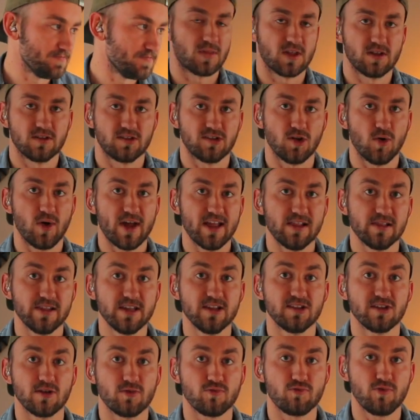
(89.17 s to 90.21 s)
So it leads
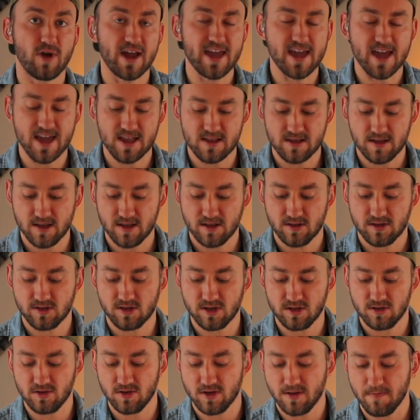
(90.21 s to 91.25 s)
right
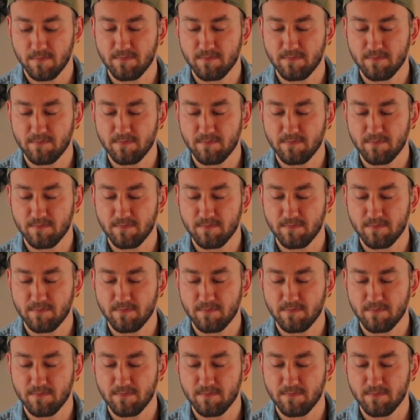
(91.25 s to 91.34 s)
into